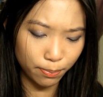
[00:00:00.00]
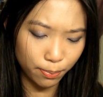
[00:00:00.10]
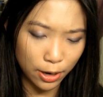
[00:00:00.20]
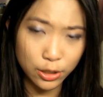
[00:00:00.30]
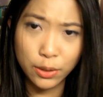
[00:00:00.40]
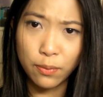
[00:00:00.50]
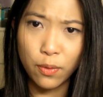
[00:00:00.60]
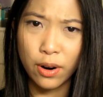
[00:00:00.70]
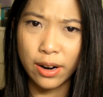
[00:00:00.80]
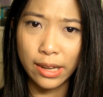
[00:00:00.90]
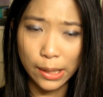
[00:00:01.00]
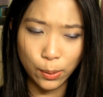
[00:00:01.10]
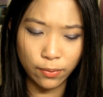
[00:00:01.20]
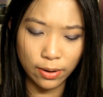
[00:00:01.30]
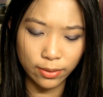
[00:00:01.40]
brush for
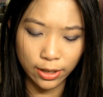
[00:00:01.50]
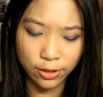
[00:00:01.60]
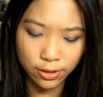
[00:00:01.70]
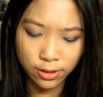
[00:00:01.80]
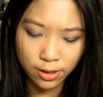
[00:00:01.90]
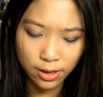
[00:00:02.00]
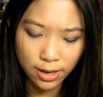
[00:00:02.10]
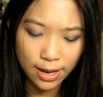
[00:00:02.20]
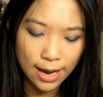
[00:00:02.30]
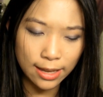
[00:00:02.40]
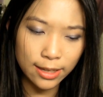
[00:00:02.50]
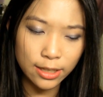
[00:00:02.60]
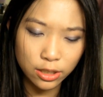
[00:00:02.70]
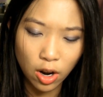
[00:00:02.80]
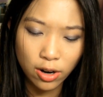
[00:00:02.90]
liquid foundation. I think
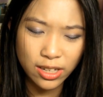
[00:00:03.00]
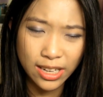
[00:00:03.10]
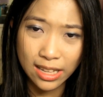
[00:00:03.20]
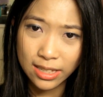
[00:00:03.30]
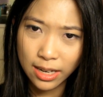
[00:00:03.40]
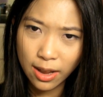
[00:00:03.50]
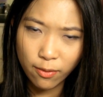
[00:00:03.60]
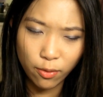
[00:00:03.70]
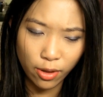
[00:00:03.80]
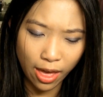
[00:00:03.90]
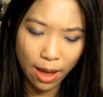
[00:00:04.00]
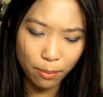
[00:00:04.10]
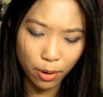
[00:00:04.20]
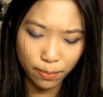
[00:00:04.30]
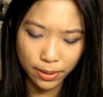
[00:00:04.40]
it's not dense enough for that
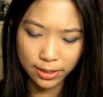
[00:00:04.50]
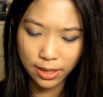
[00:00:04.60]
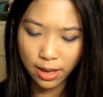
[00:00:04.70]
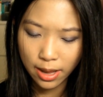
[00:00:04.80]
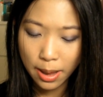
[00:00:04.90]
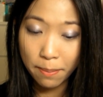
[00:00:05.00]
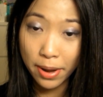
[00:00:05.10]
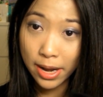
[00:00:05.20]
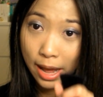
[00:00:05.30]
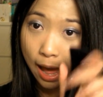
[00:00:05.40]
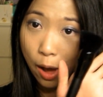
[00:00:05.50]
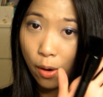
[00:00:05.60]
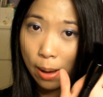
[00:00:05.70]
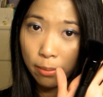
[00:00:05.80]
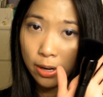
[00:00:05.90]
purpose. But
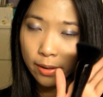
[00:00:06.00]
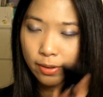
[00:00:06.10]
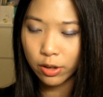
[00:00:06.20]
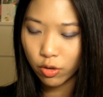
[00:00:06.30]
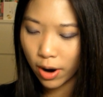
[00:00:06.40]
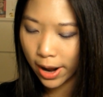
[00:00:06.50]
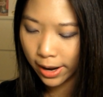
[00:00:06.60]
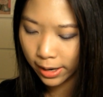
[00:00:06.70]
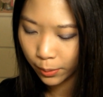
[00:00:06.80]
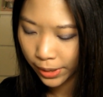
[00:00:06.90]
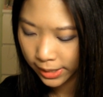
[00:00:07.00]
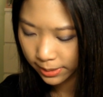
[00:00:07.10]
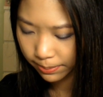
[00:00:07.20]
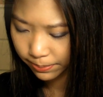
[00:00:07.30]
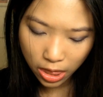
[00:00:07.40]
anyhow, I'm going to give it a try anyways.
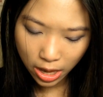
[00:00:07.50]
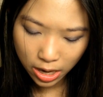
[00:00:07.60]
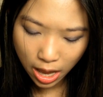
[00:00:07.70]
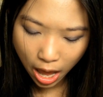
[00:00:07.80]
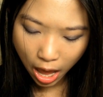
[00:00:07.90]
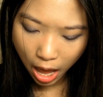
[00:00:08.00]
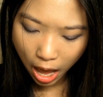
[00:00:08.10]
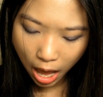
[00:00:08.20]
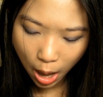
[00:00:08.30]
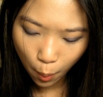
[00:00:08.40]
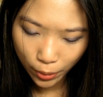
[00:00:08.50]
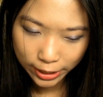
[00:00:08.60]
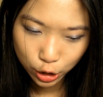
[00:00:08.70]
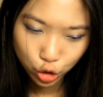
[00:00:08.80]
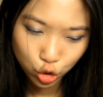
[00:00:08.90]
Then I
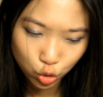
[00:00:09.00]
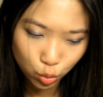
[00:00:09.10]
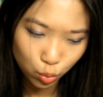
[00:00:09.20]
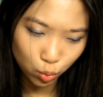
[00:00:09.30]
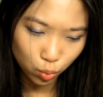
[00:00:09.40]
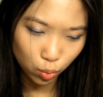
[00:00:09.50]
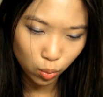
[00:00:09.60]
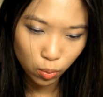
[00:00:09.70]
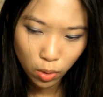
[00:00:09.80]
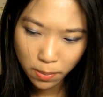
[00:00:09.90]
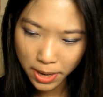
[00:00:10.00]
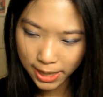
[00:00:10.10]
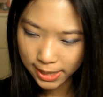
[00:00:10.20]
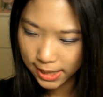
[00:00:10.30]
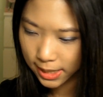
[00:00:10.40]
went to
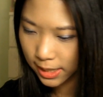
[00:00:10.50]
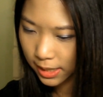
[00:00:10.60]
Mart